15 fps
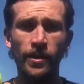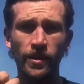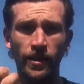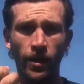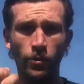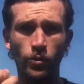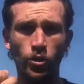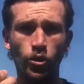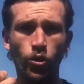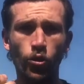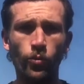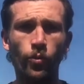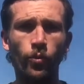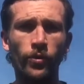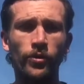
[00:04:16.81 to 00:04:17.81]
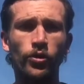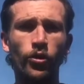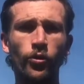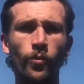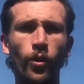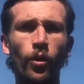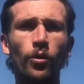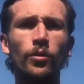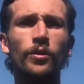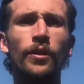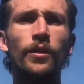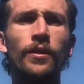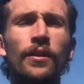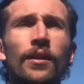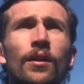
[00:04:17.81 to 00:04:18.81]
That was with 2 balls.
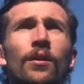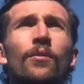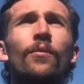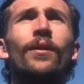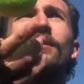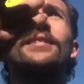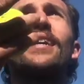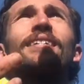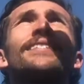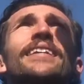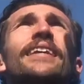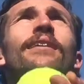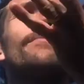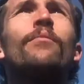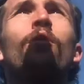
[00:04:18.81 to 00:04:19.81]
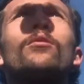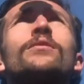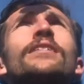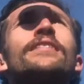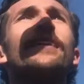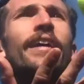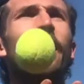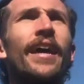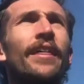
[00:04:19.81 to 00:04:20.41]
Once that second ball's in the air,